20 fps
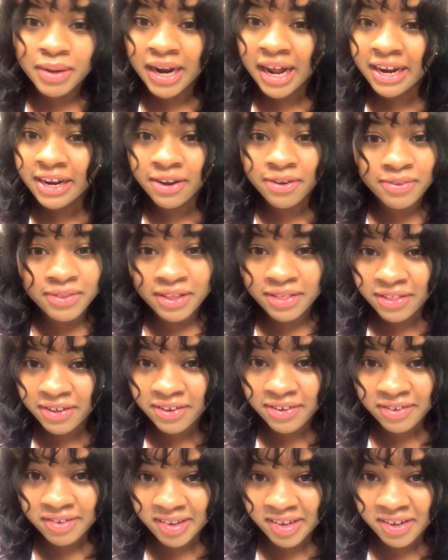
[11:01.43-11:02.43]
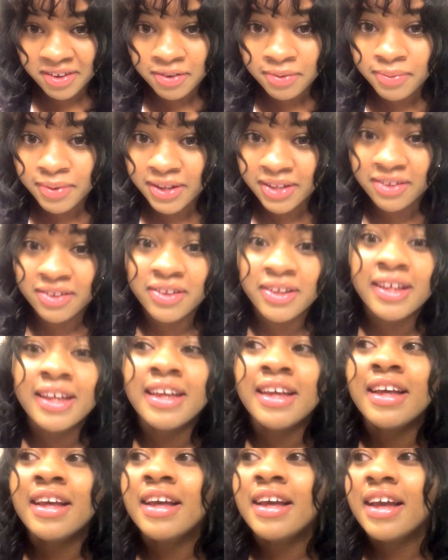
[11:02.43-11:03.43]
but I know that the girls here will,
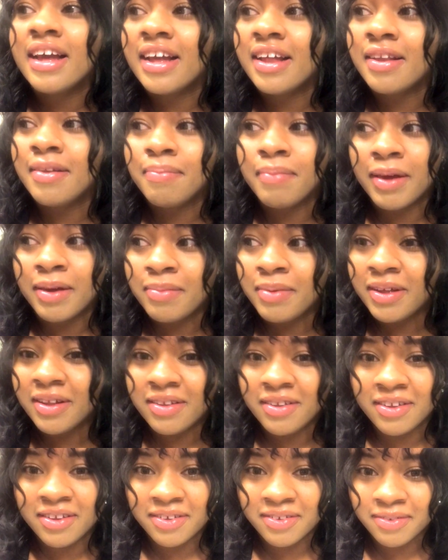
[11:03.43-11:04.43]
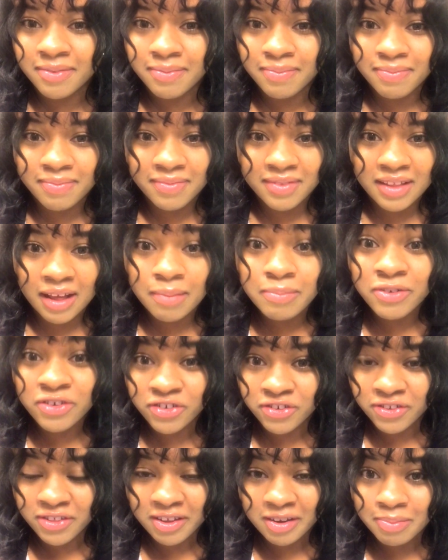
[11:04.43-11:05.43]
and maybe, you know, I'm
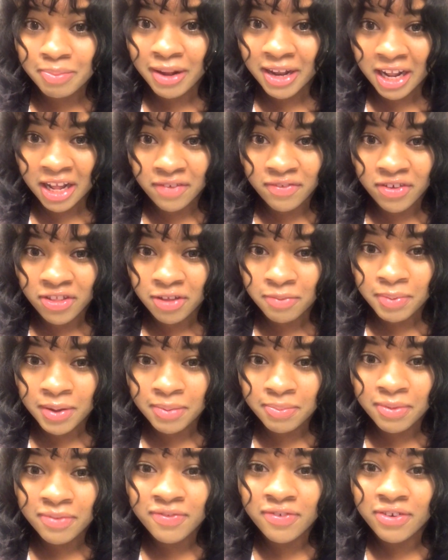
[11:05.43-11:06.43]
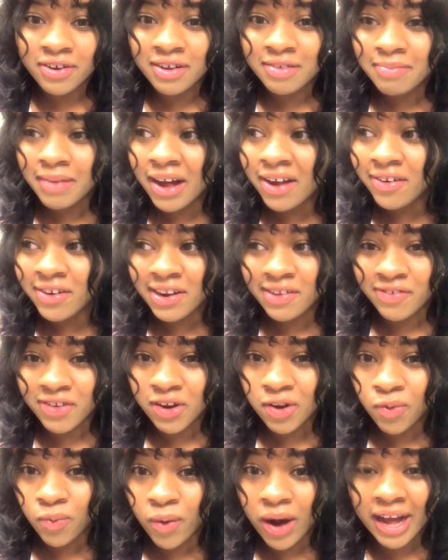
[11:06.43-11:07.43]
sure there's plenty of other people for him. I don't
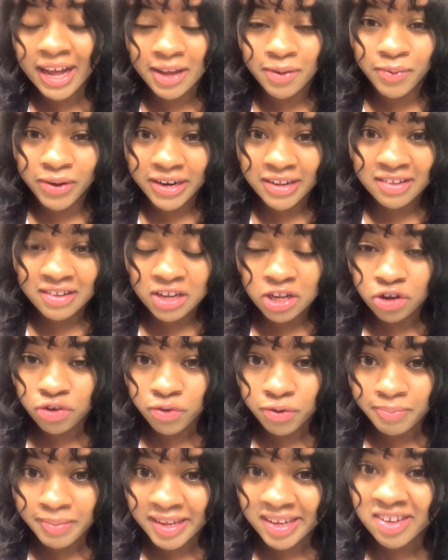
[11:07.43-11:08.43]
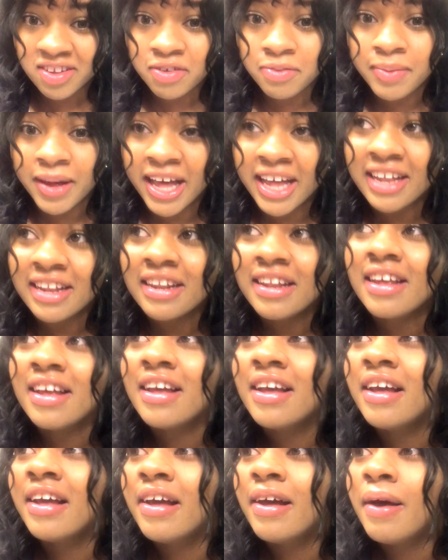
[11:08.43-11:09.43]
even know why he wanted to go with me so bad.
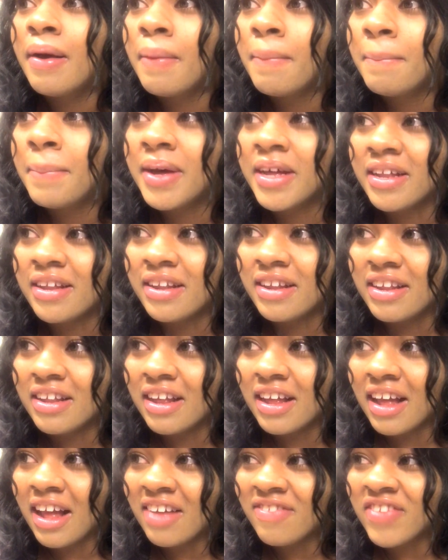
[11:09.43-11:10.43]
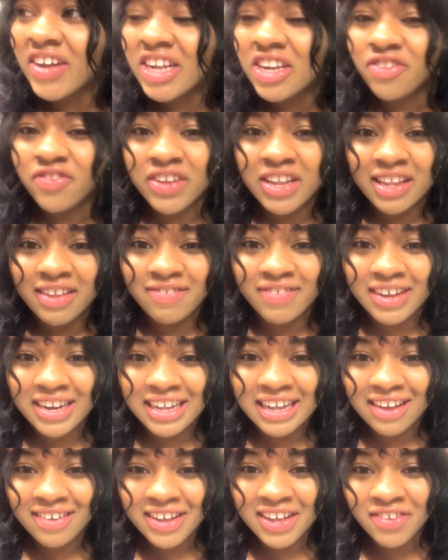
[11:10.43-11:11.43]
But I find it really
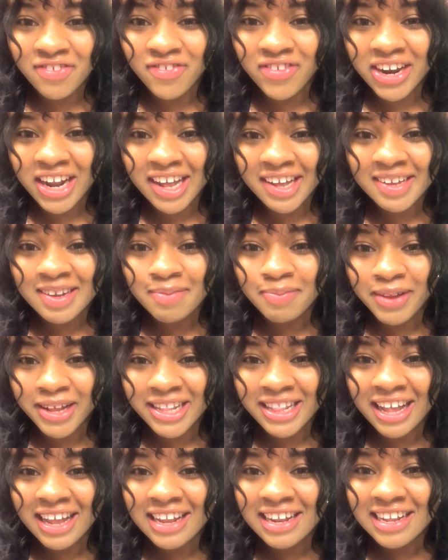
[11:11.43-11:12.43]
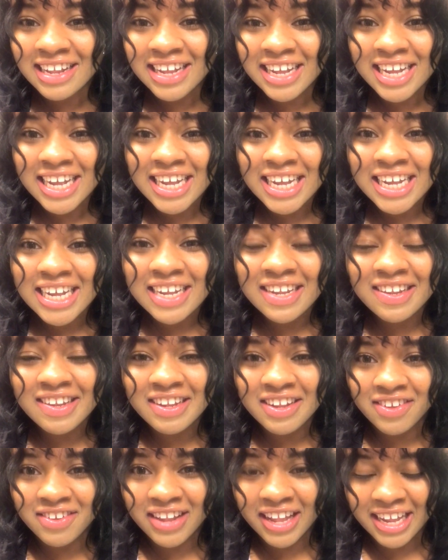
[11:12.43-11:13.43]
funny how even when I explained that, he
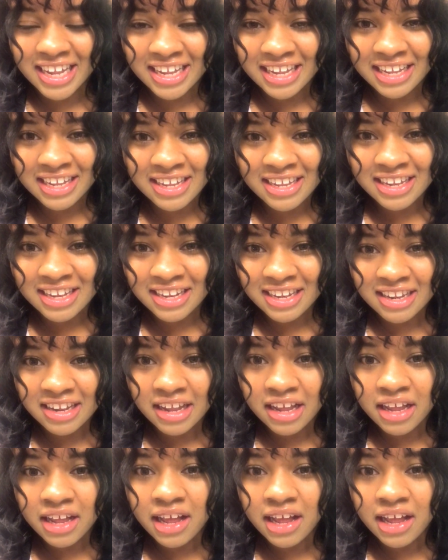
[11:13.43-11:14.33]
still like couldn't,